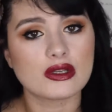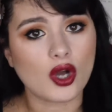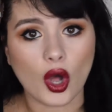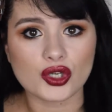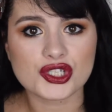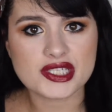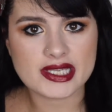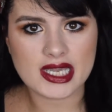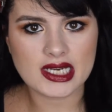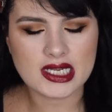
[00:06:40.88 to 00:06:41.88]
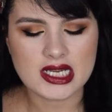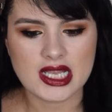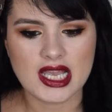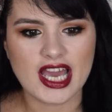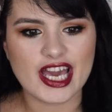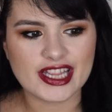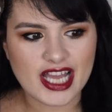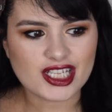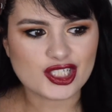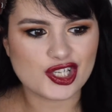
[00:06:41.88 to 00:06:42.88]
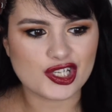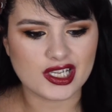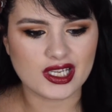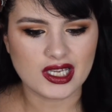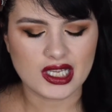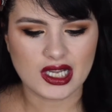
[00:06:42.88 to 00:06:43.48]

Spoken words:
color skin, and actually